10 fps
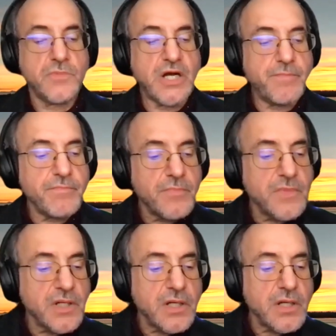Oh,
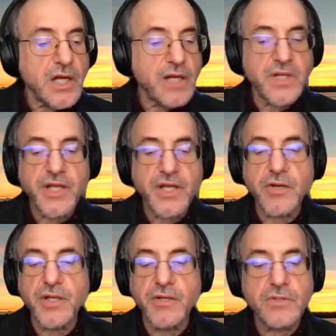I'm not
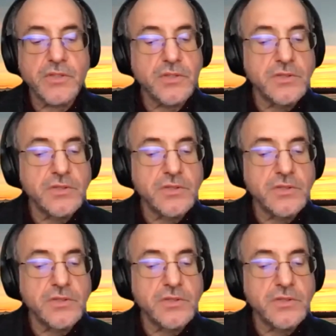hearing you.